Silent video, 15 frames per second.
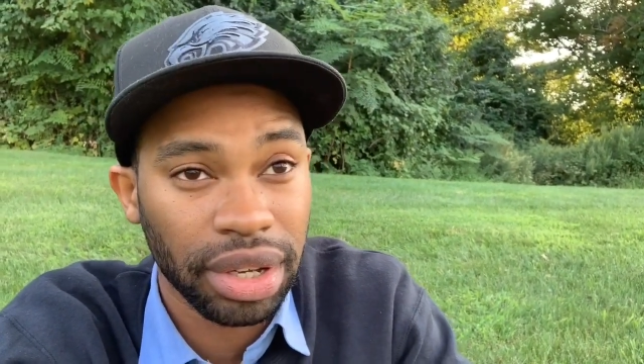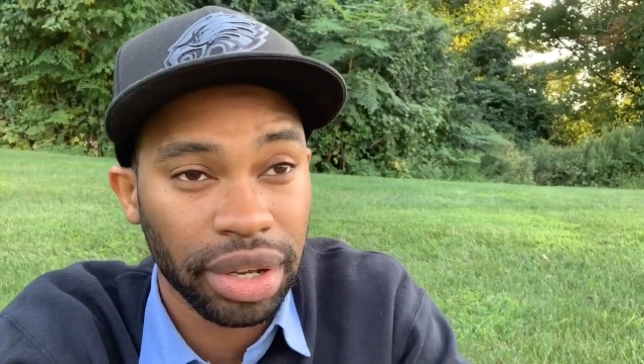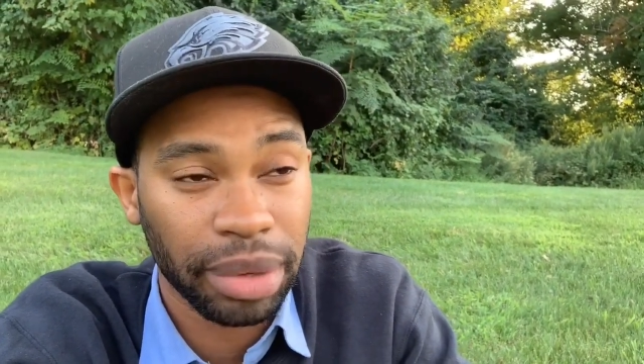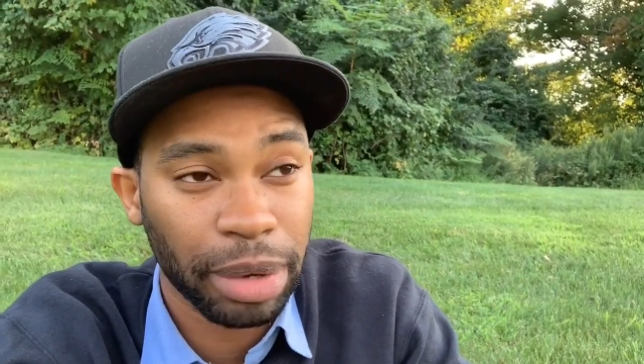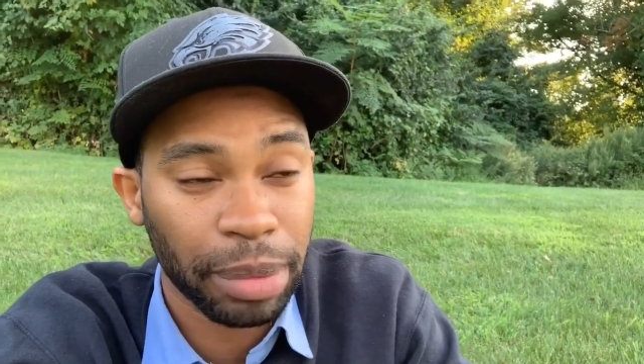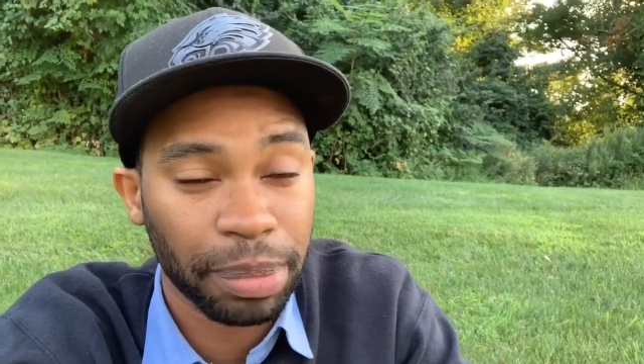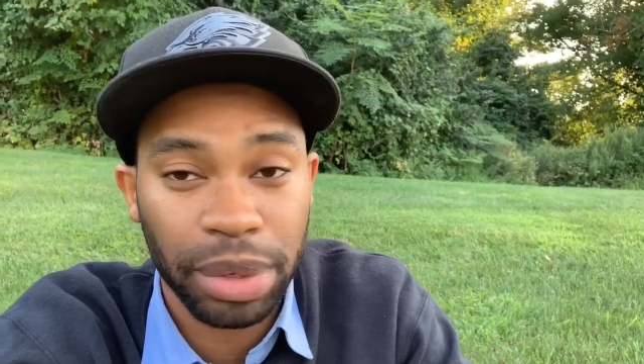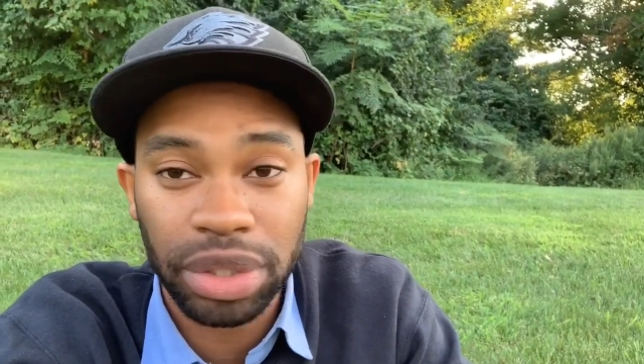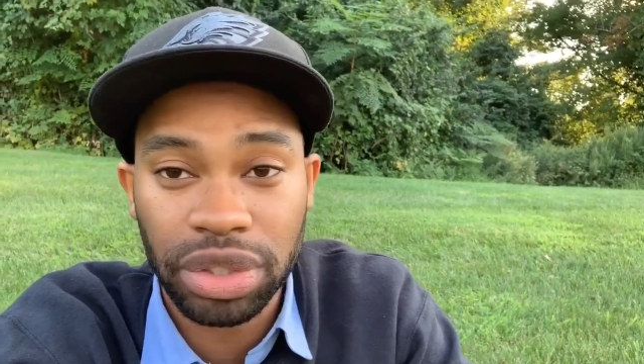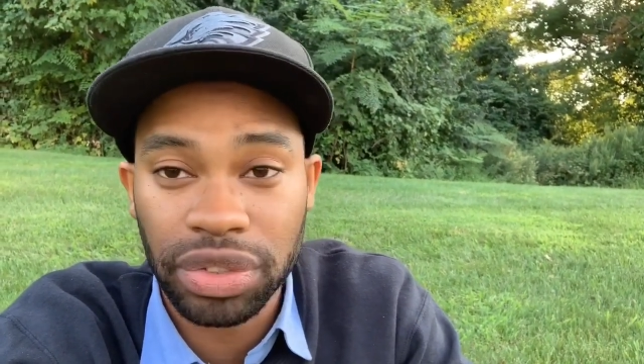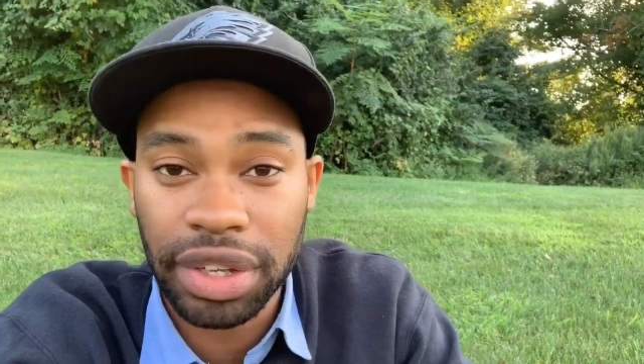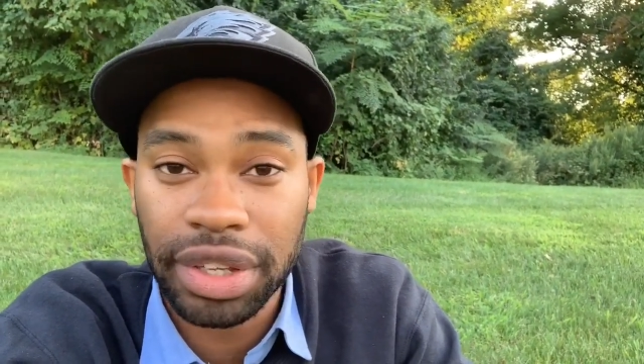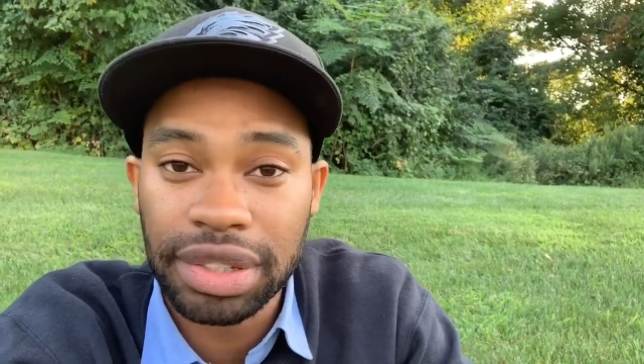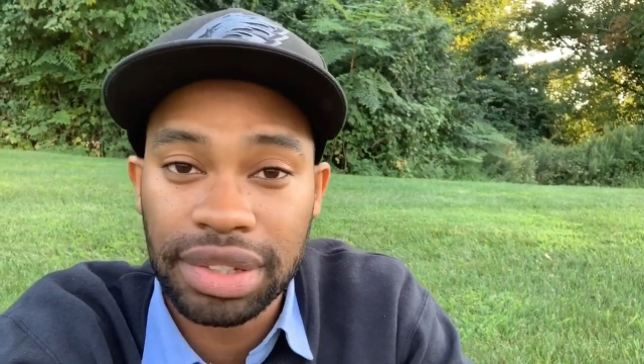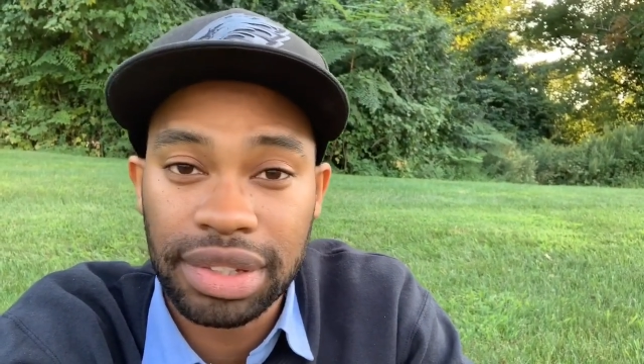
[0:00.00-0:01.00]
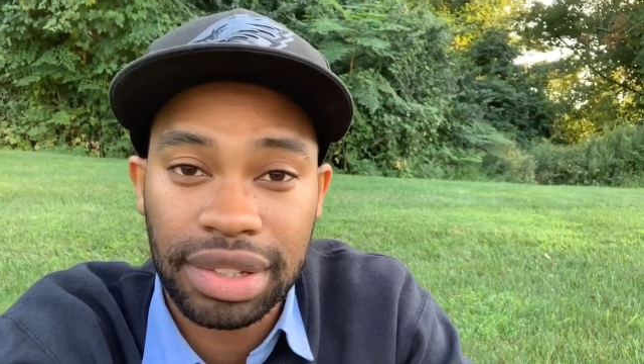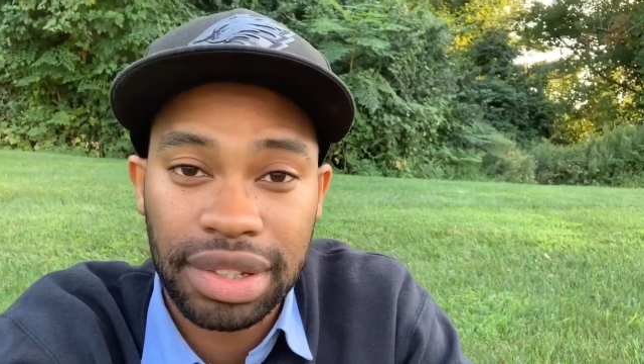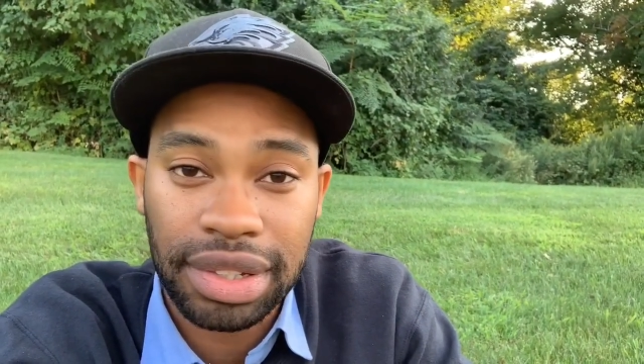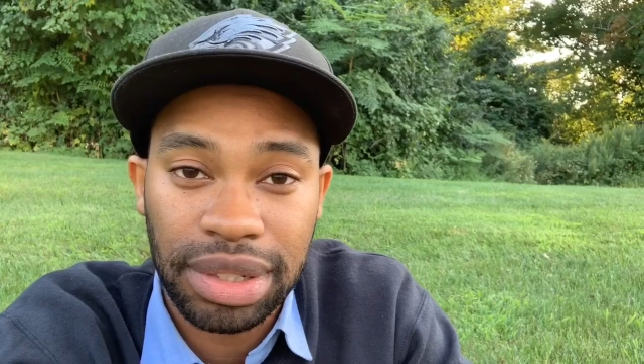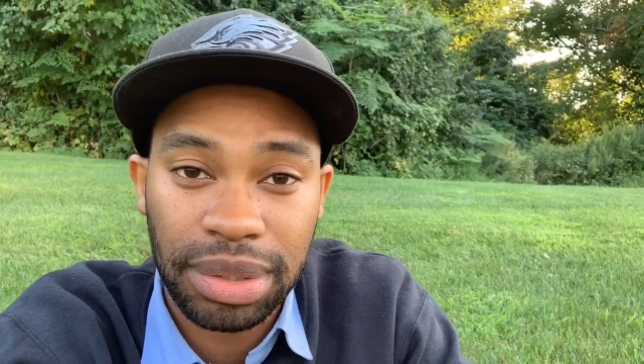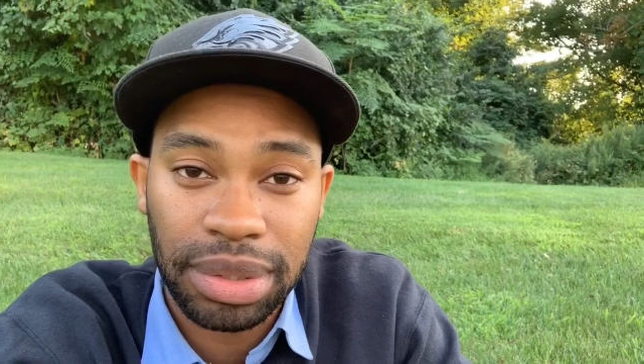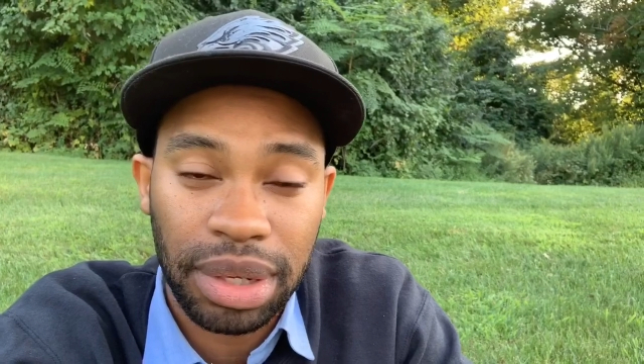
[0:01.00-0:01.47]
about books related to
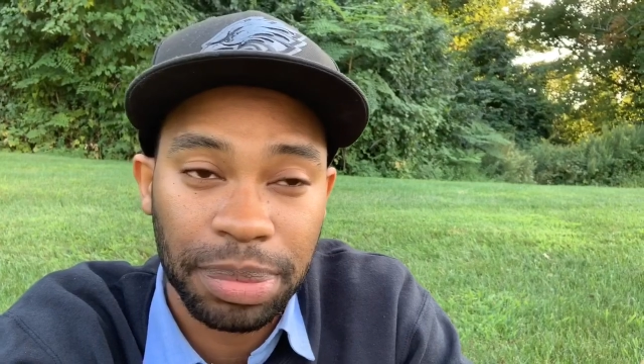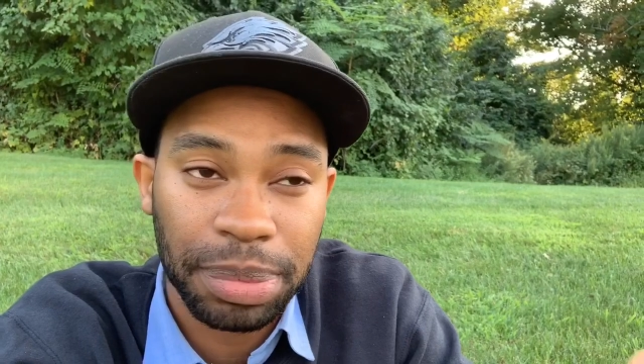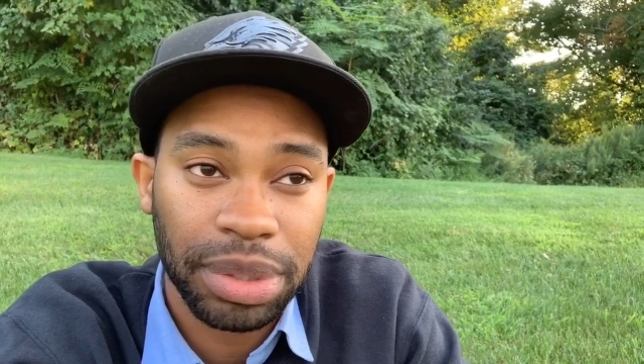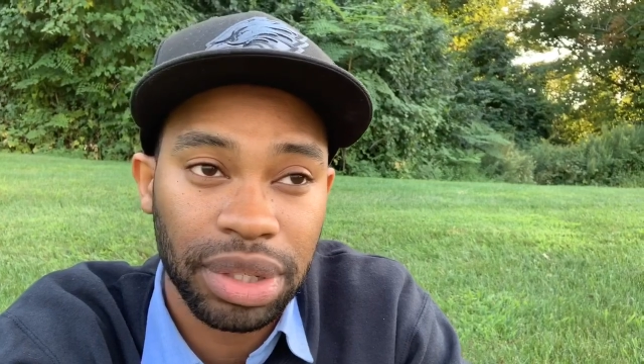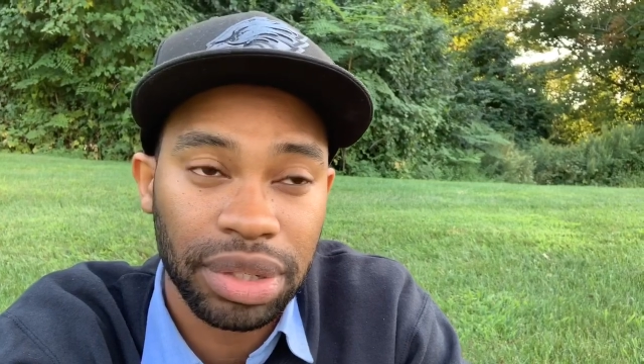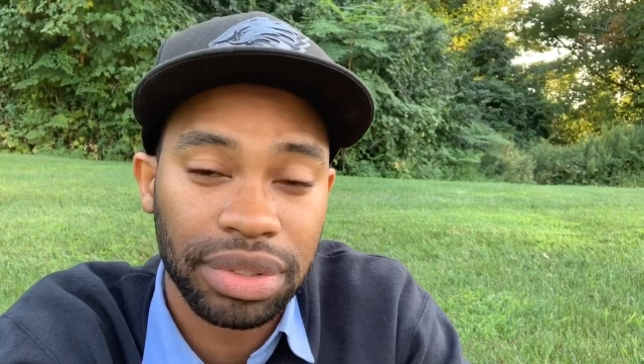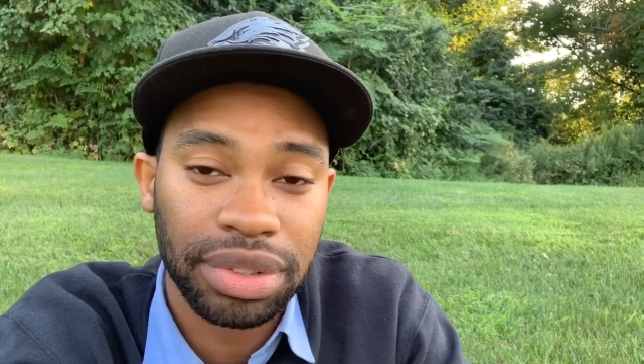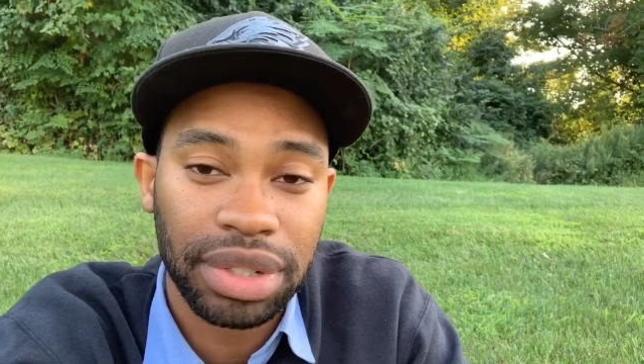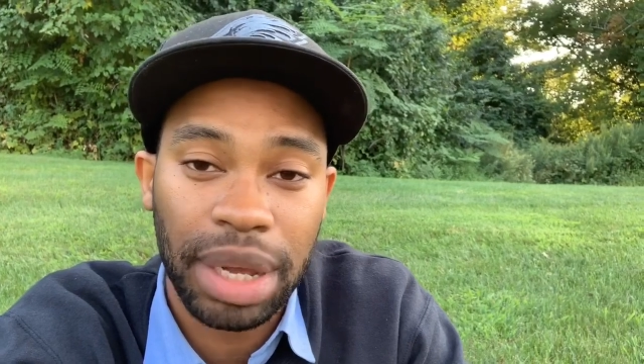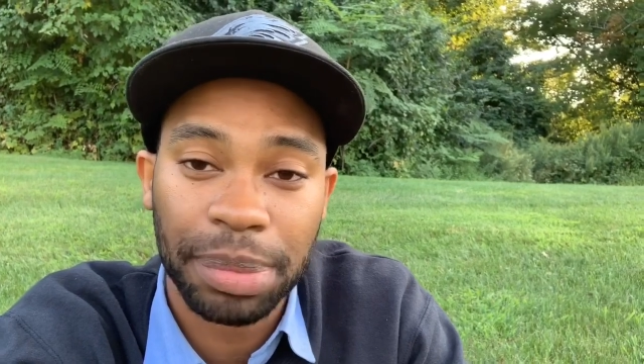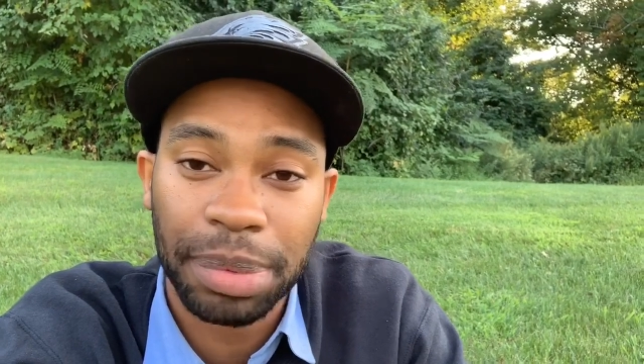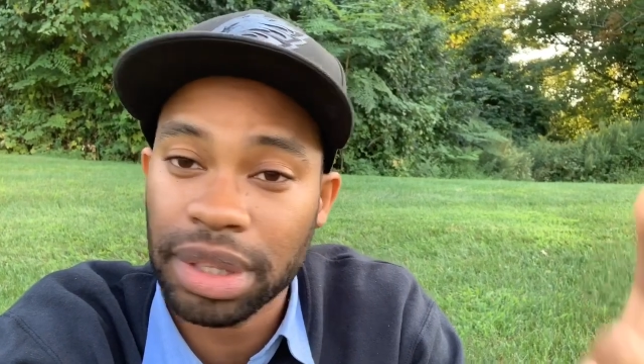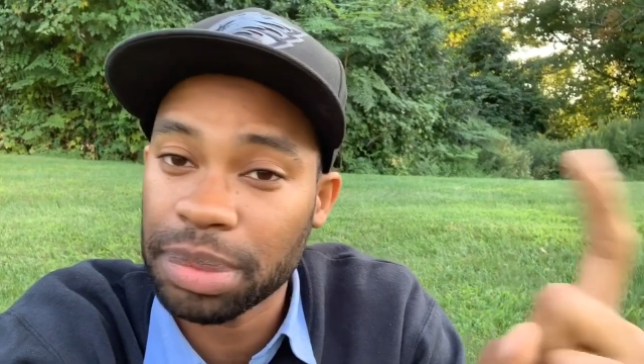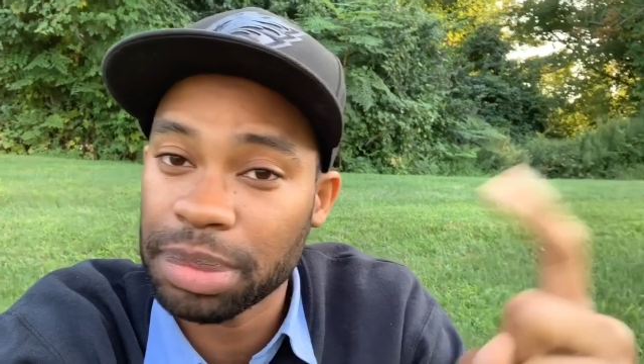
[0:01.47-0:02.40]
this particular topic,